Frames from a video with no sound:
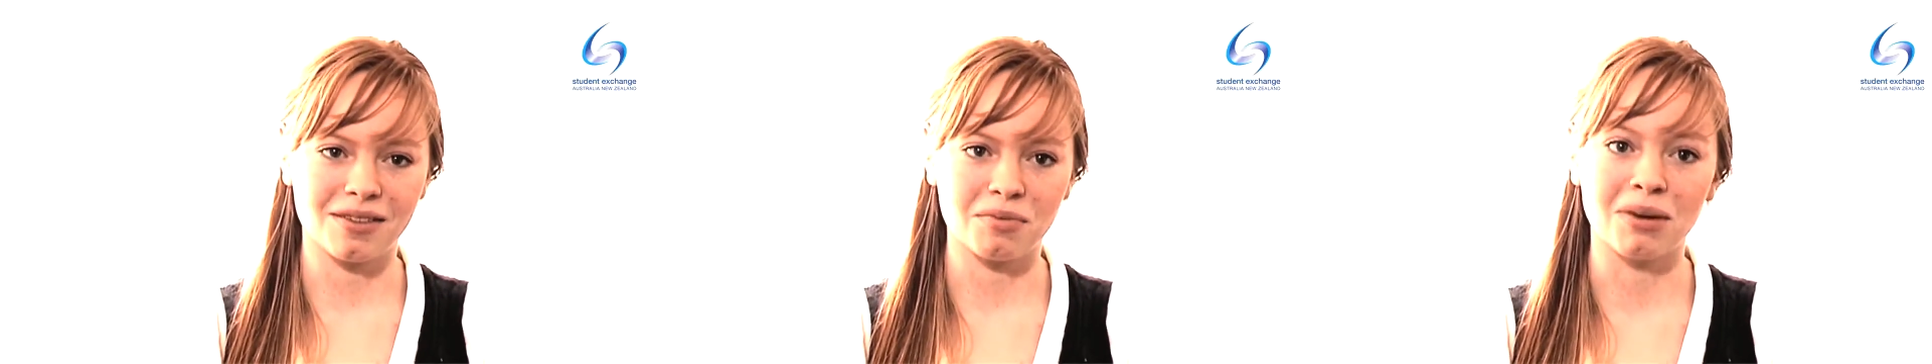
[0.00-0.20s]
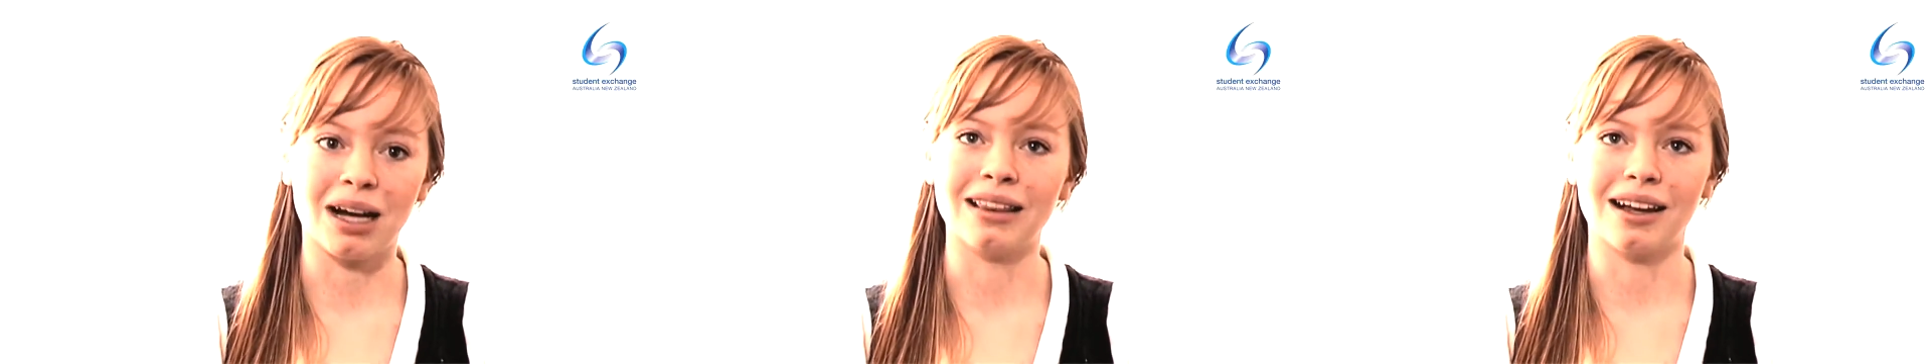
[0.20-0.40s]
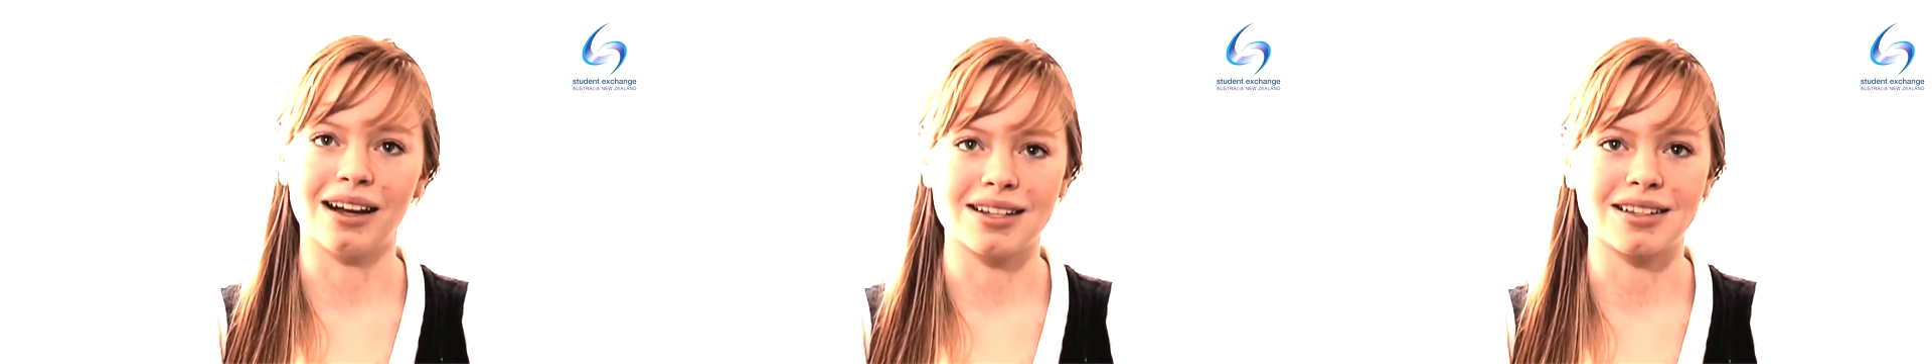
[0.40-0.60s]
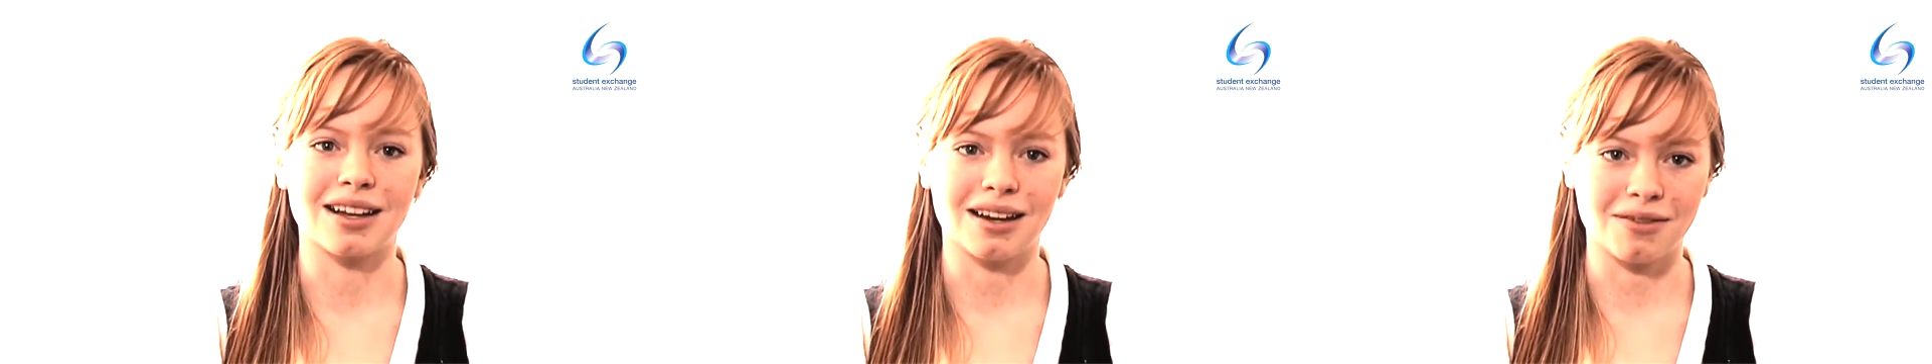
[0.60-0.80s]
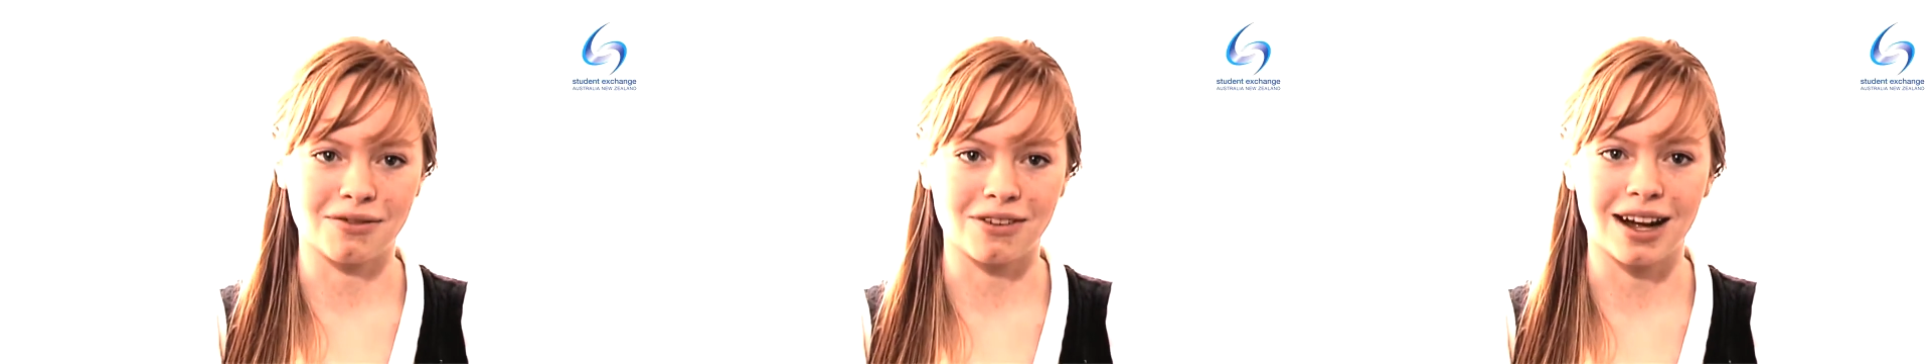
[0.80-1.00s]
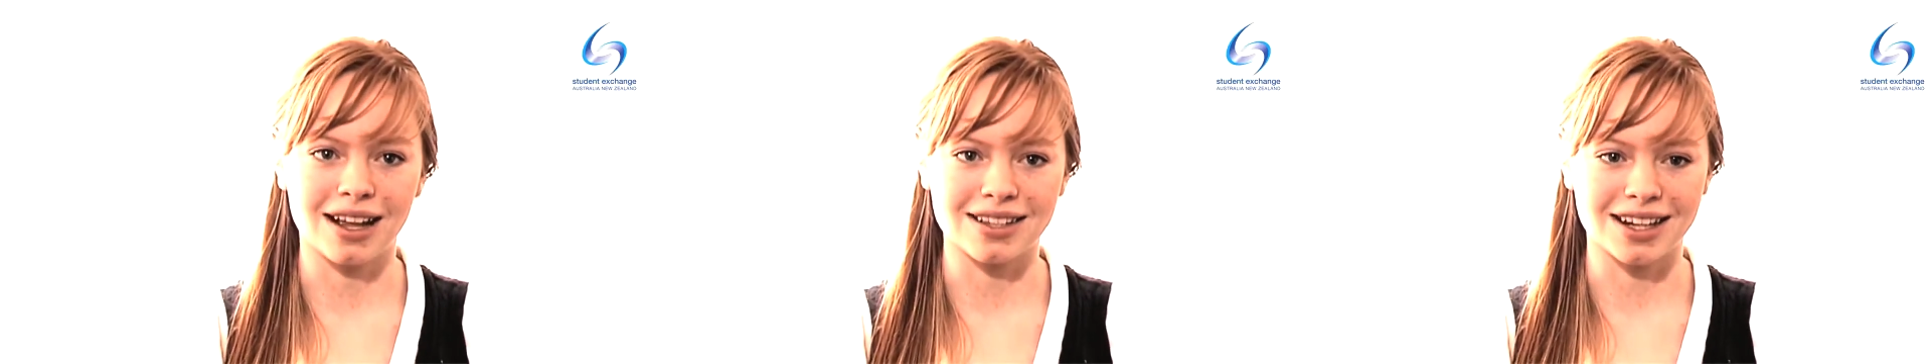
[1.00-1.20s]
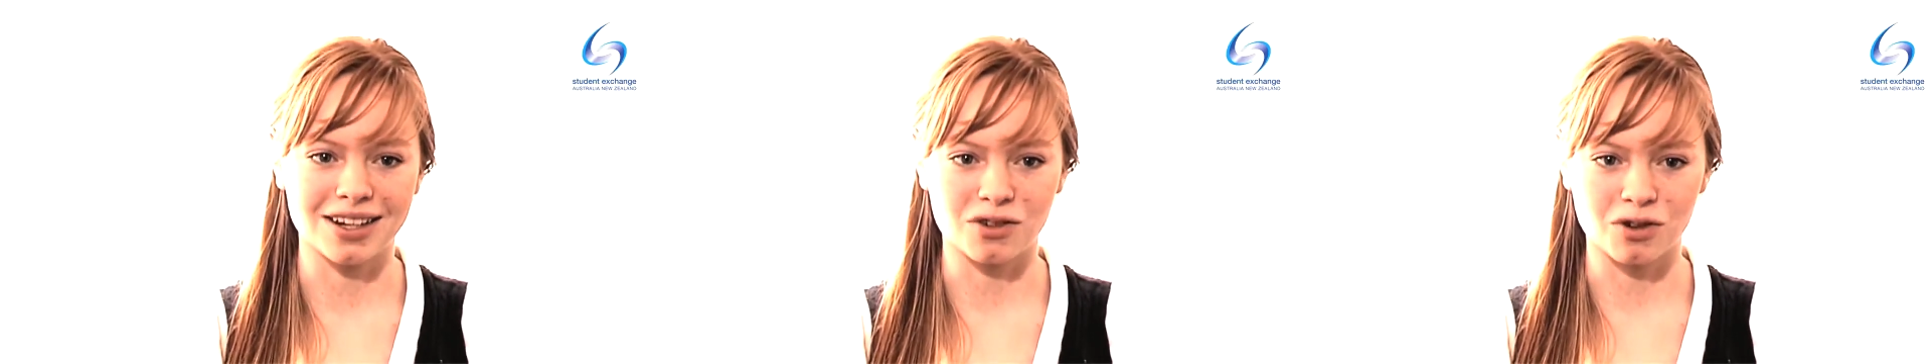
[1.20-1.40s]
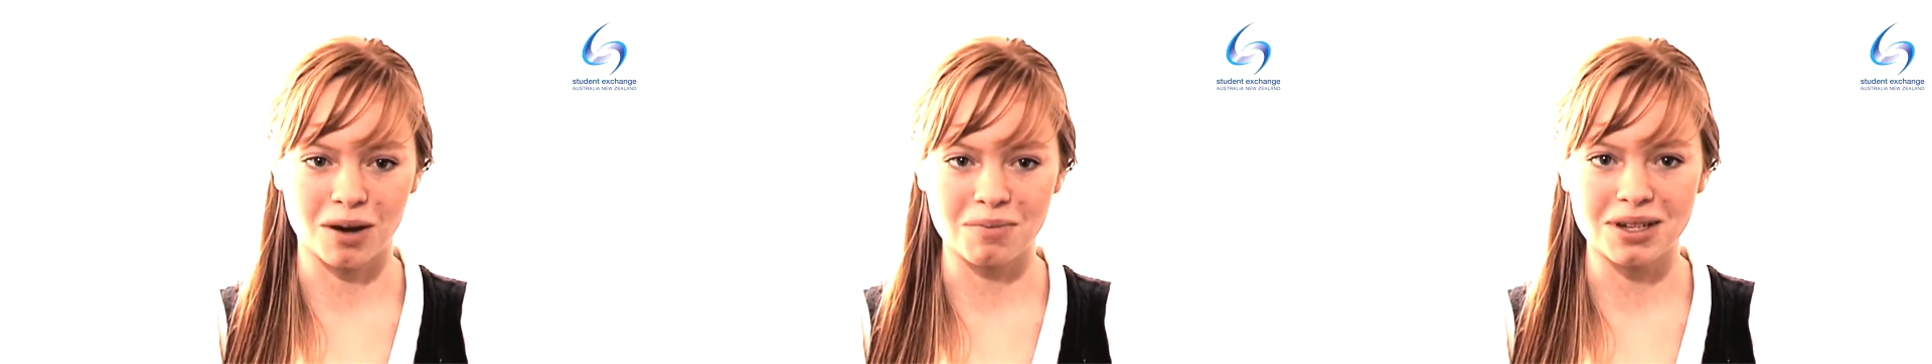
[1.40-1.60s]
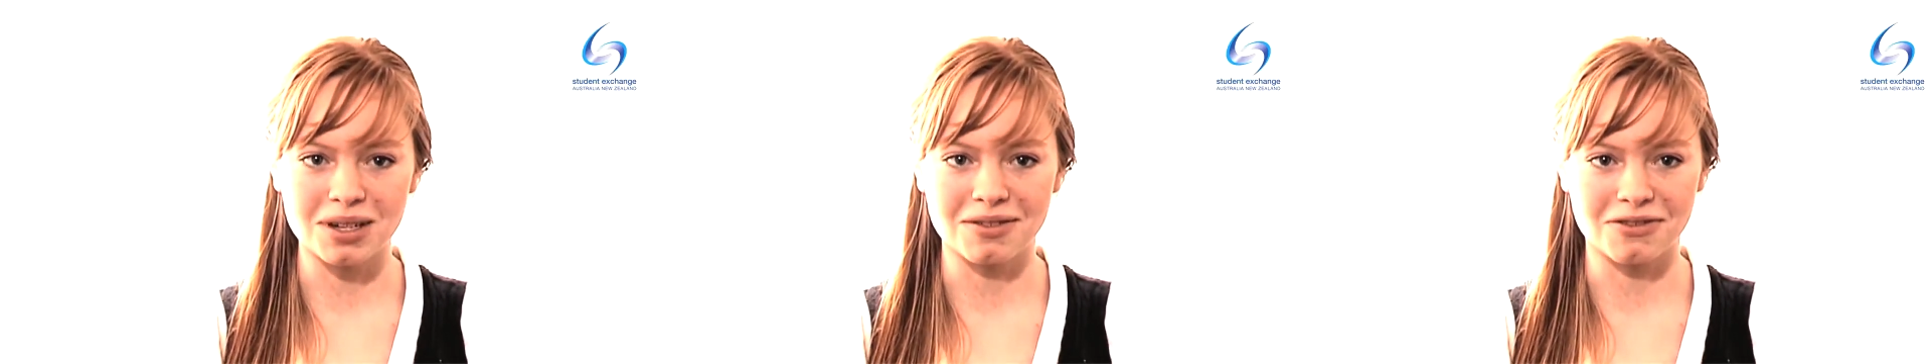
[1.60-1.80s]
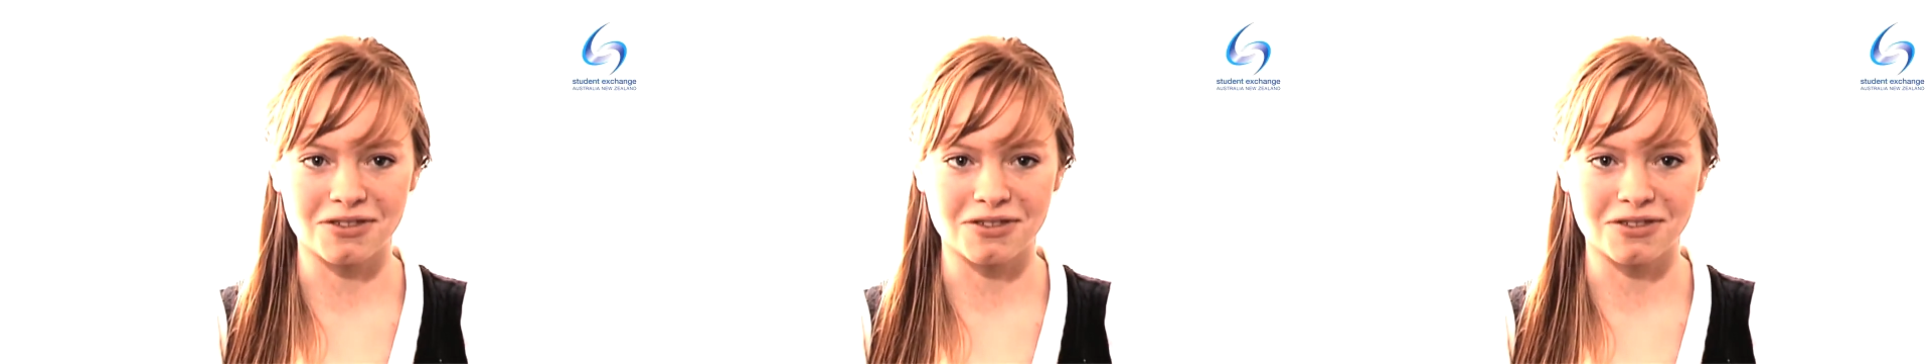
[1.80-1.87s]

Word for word: My last night in France, I dreamt in